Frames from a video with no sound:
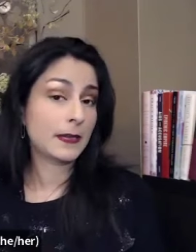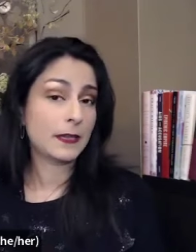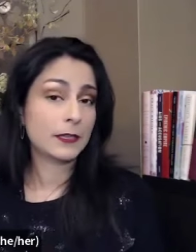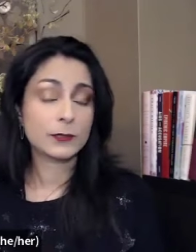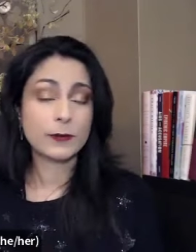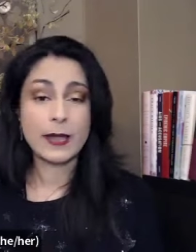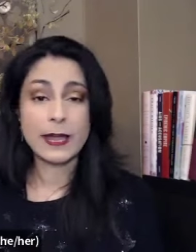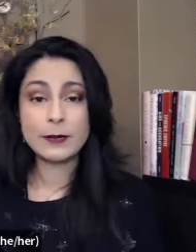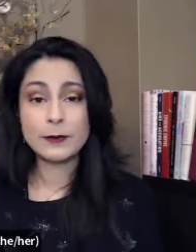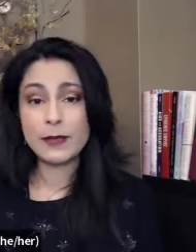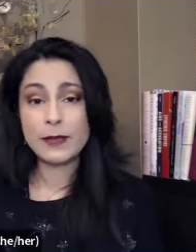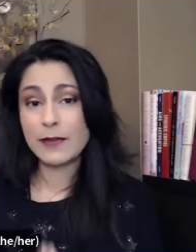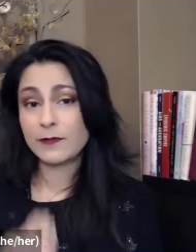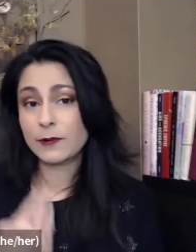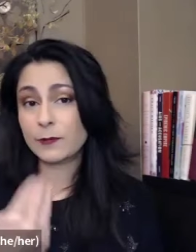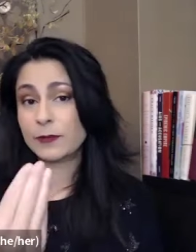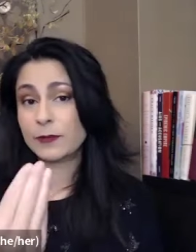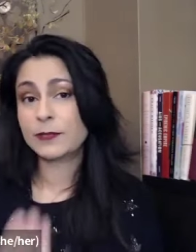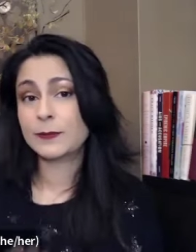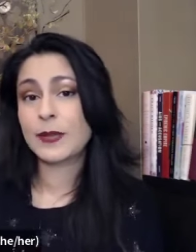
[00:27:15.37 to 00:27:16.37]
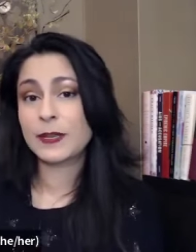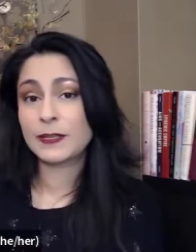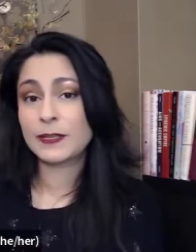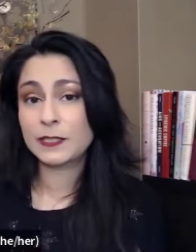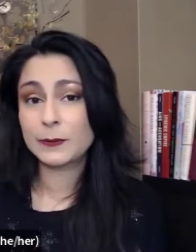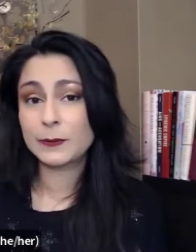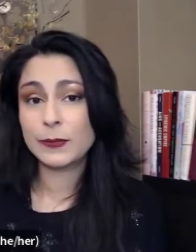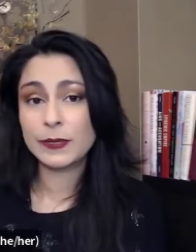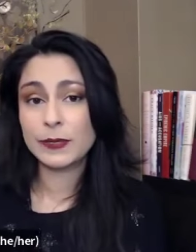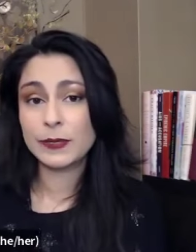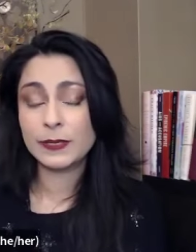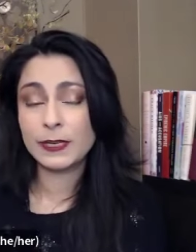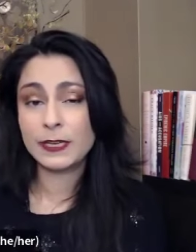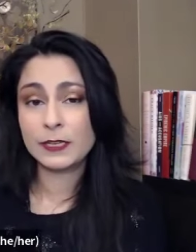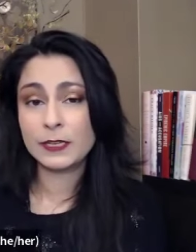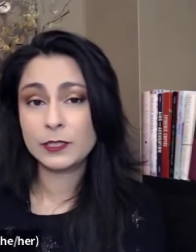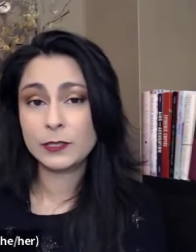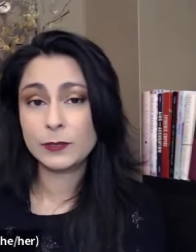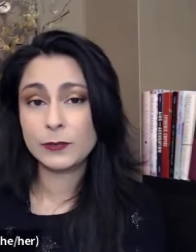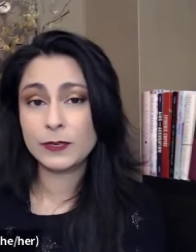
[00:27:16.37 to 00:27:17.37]
So yeah. I don't have a
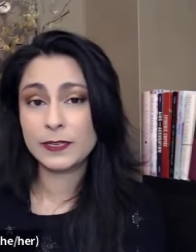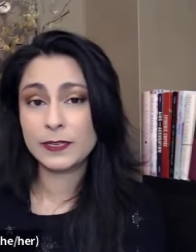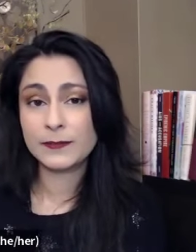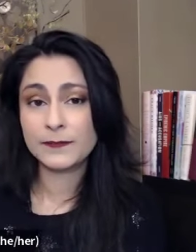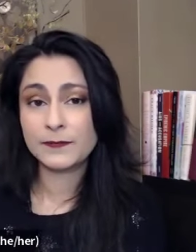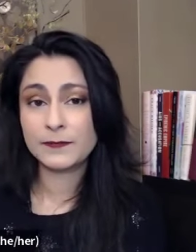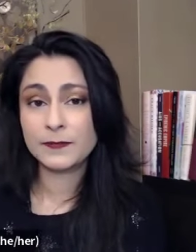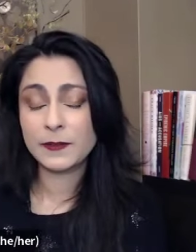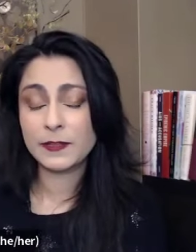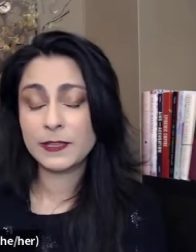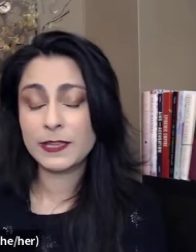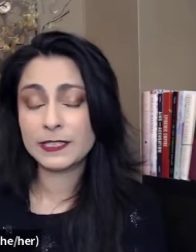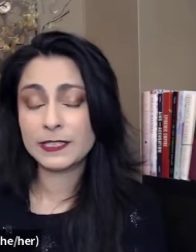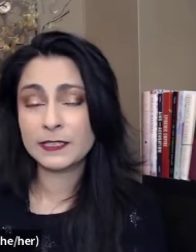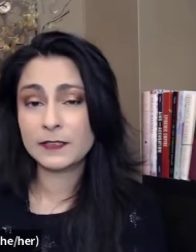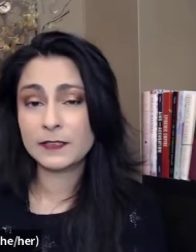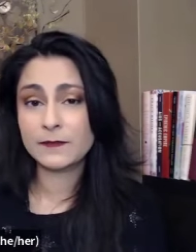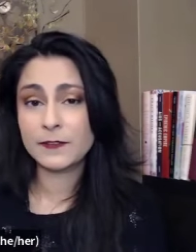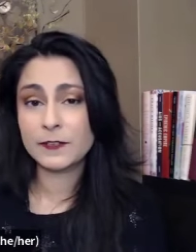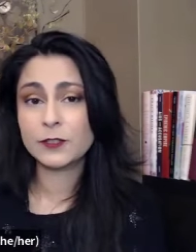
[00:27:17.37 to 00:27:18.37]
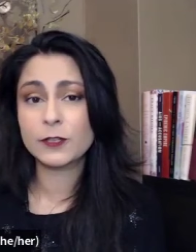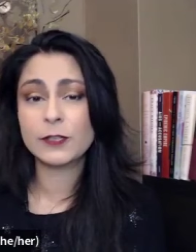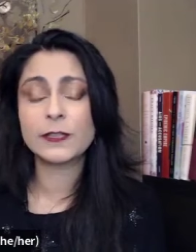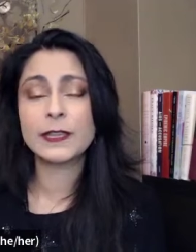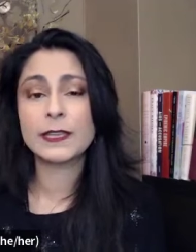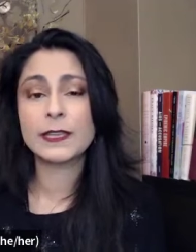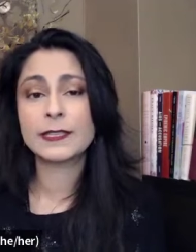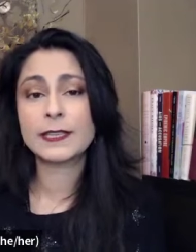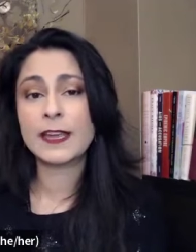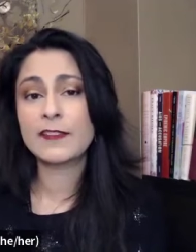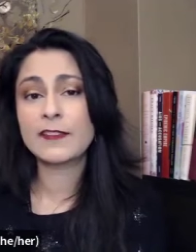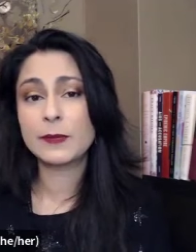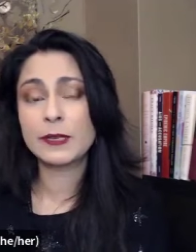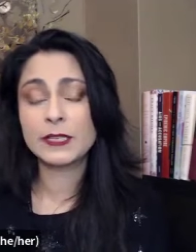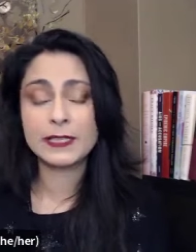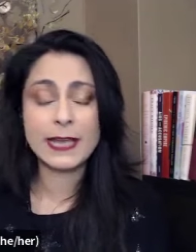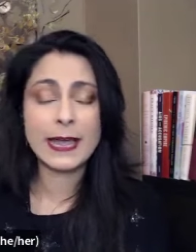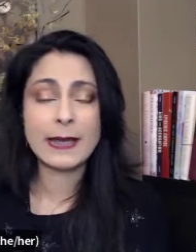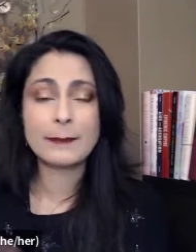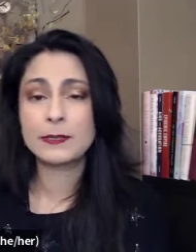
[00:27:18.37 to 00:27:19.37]
responsibility to an elected official unless I've
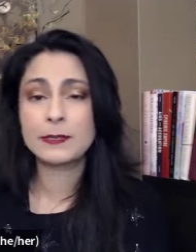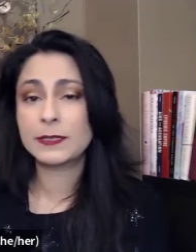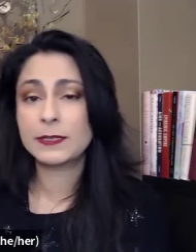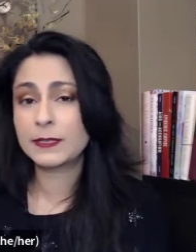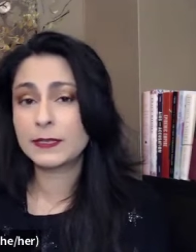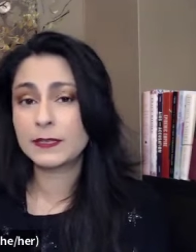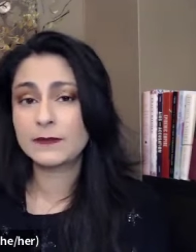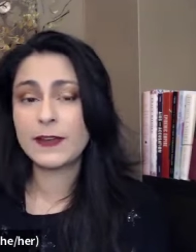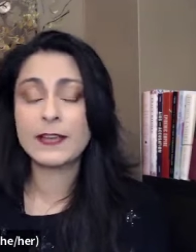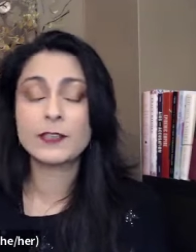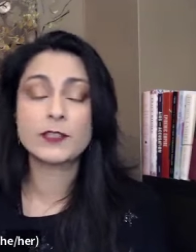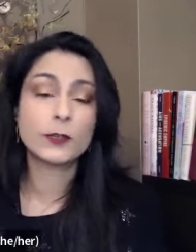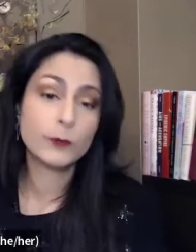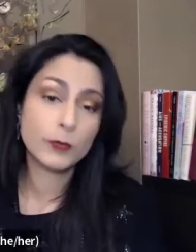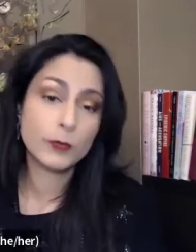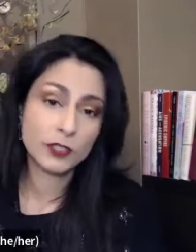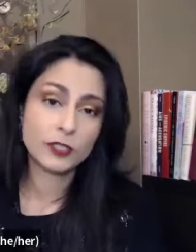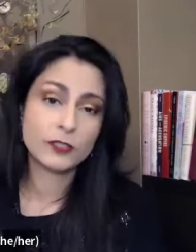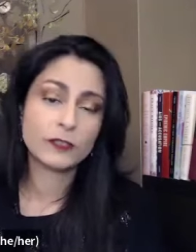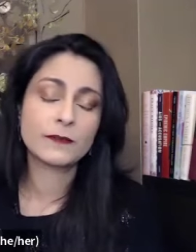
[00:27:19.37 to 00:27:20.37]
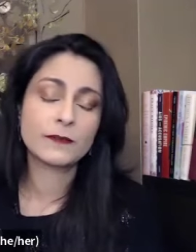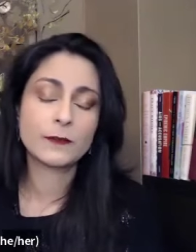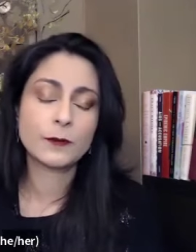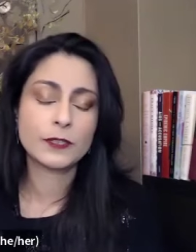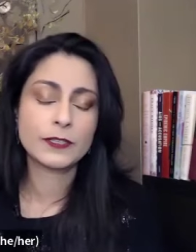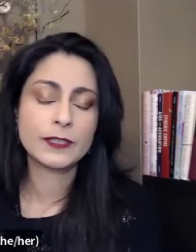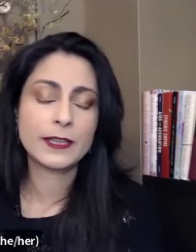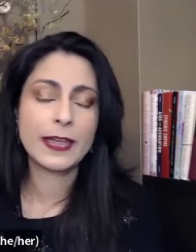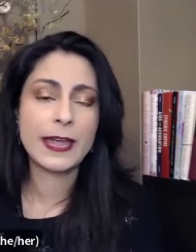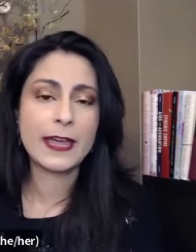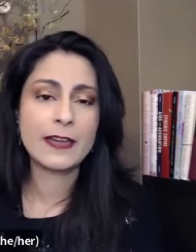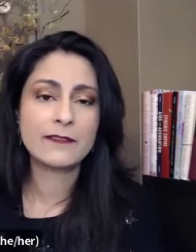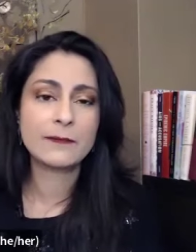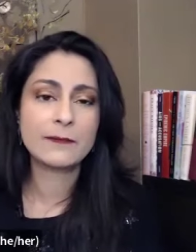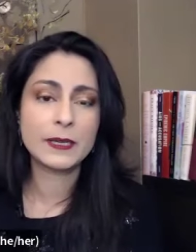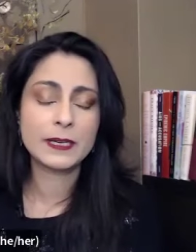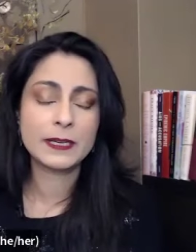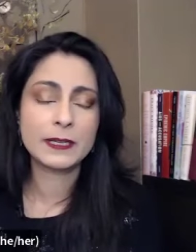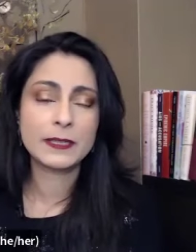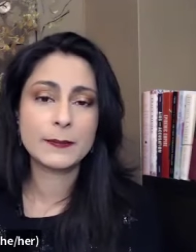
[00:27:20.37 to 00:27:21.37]
been tapped as an advisor, which of course I have
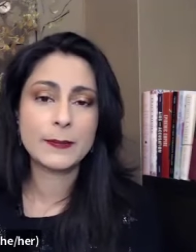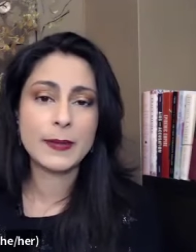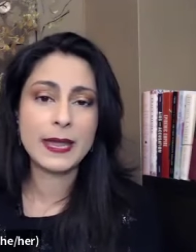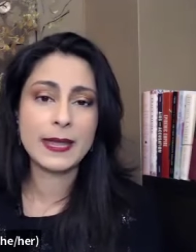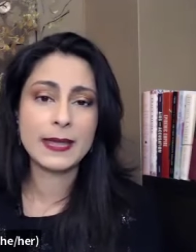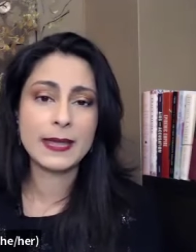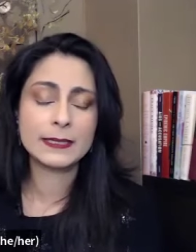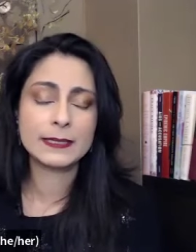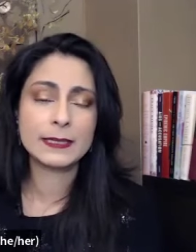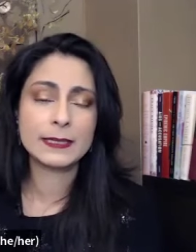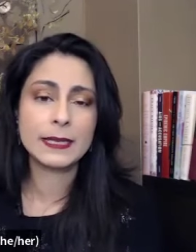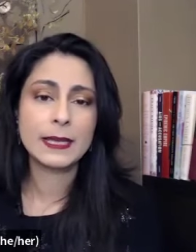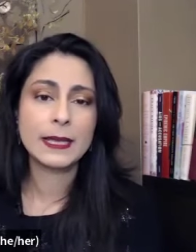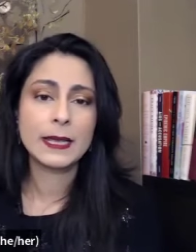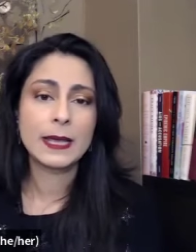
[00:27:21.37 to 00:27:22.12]
been in the past.